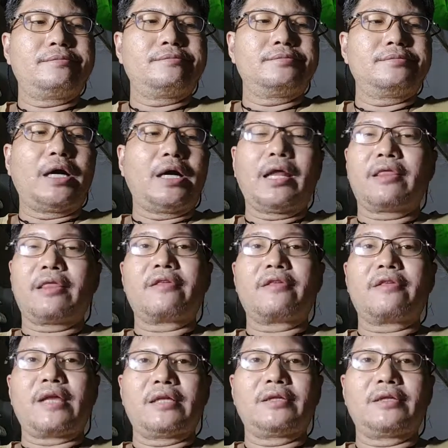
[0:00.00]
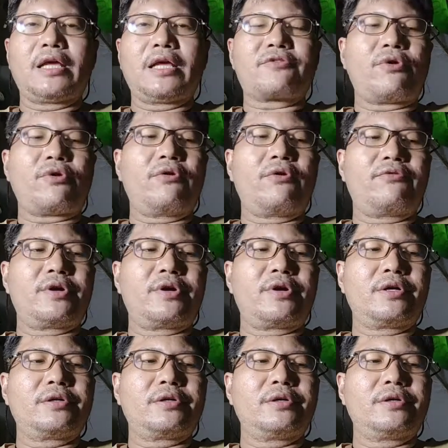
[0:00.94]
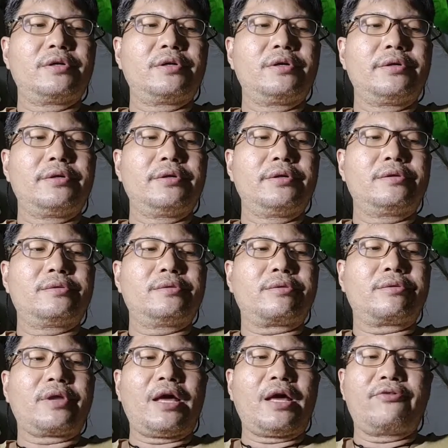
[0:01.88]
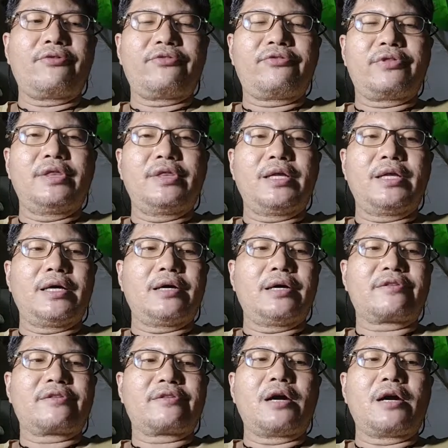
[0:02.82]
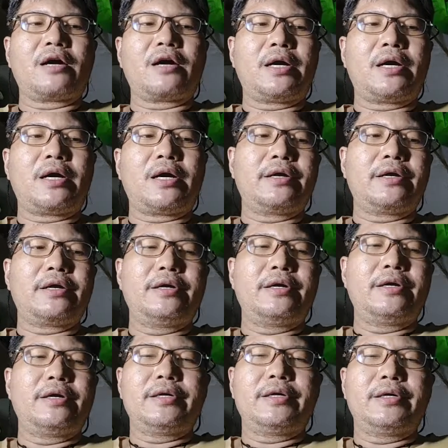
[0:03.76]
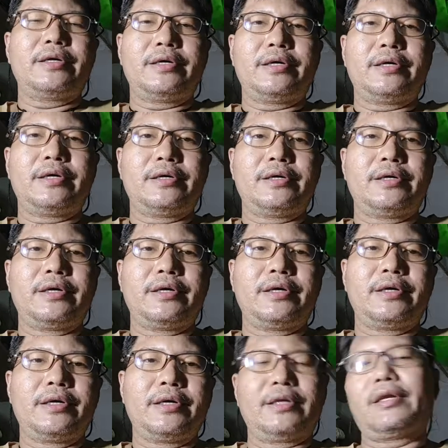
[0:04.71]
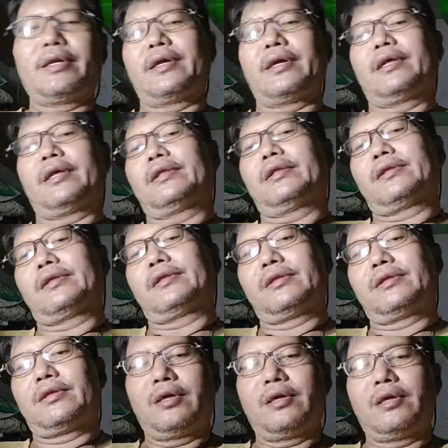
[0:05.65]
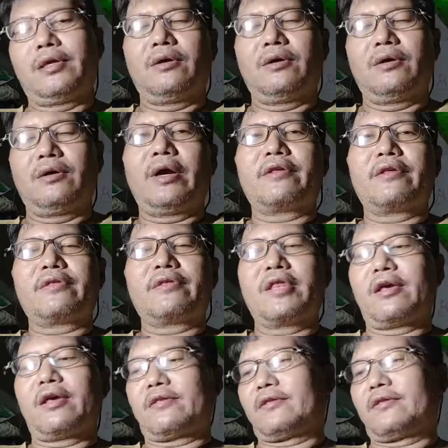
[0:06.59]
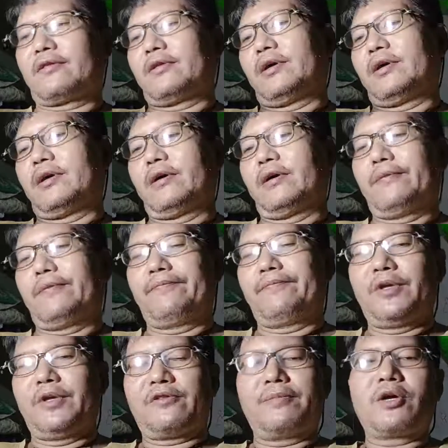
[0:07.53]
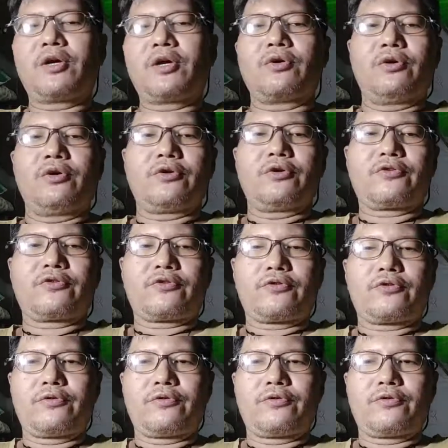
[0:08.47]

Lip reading: artisan takes over to craft the scabbard and the hilt. Why is this? It's because